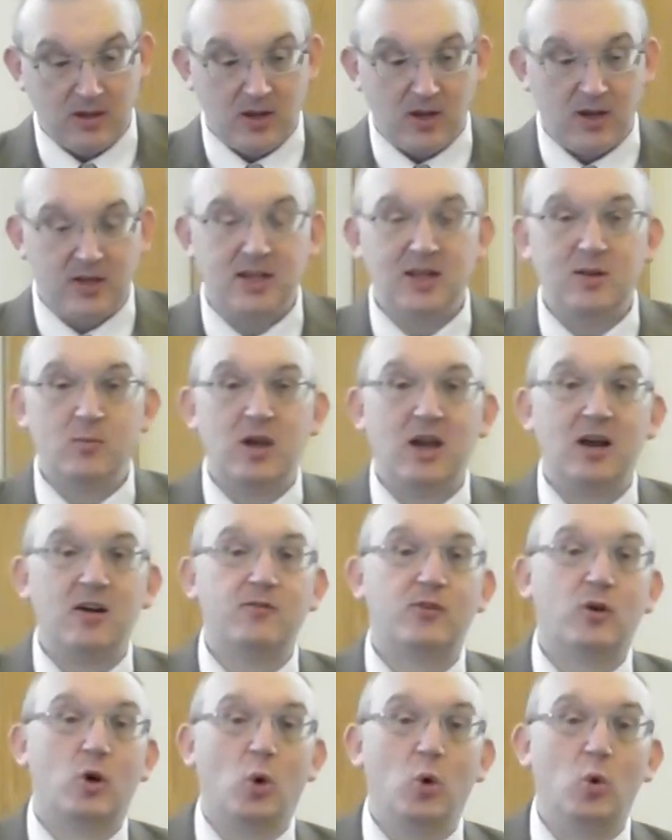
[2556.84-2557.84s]
And then we
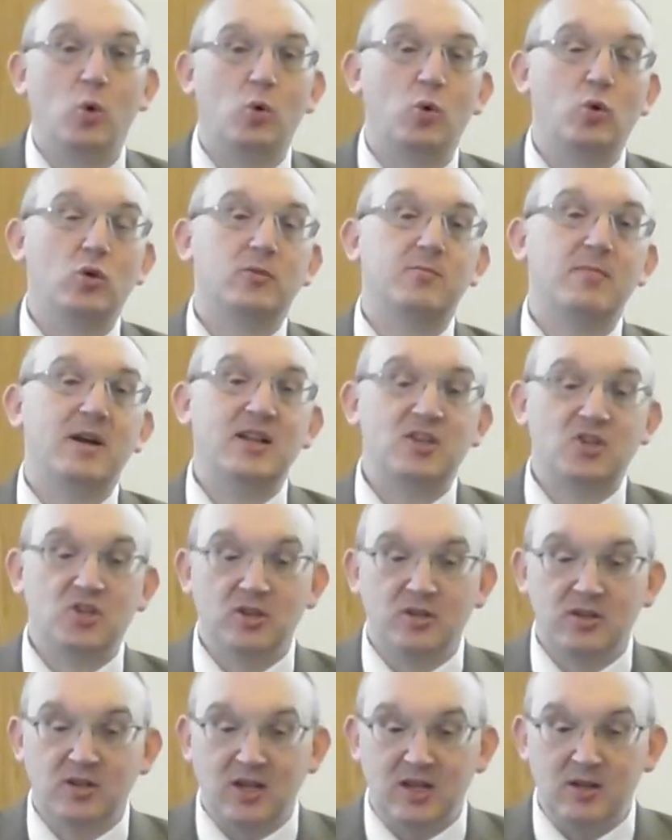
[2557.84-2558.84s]
have gold
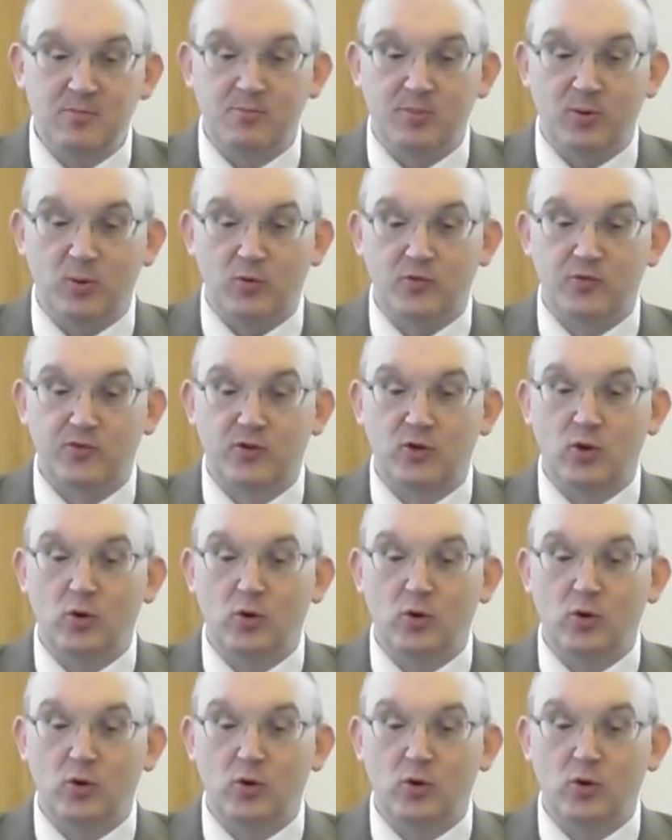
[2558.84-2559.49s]
mentioned in both.